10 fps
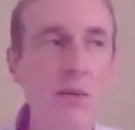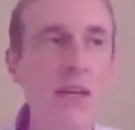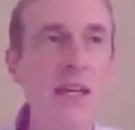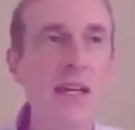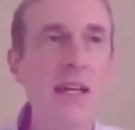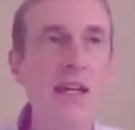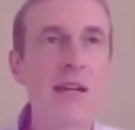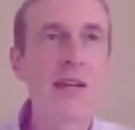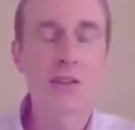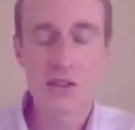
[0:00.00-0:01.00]

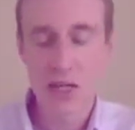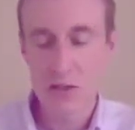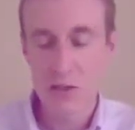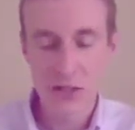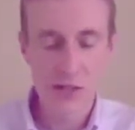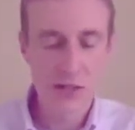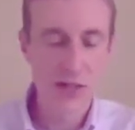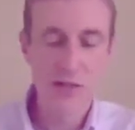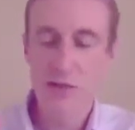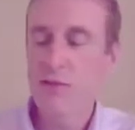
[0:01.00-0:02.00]
making the
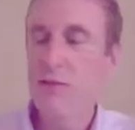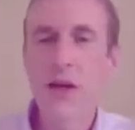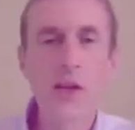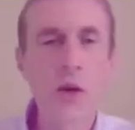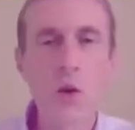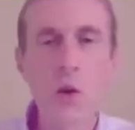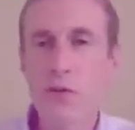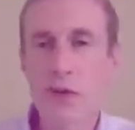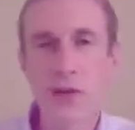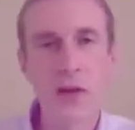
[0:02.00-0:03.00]
secretary's life, the
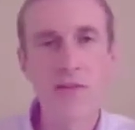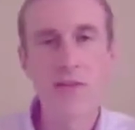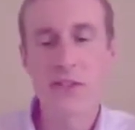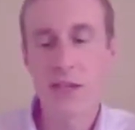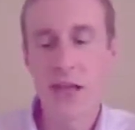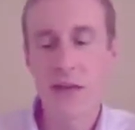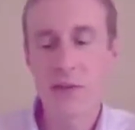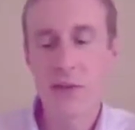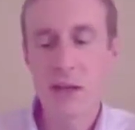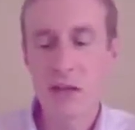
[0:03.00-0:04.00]
whole front office staff,